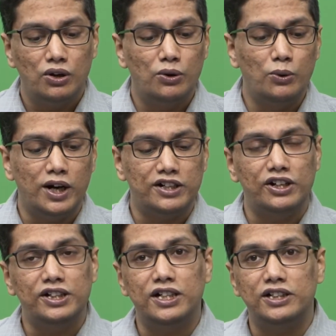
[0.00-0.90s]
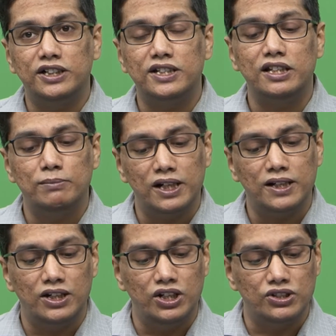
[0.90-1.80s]
who are treated under similar
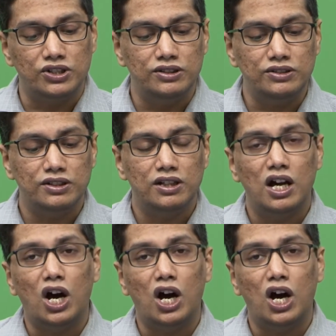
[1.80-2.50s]
conditions,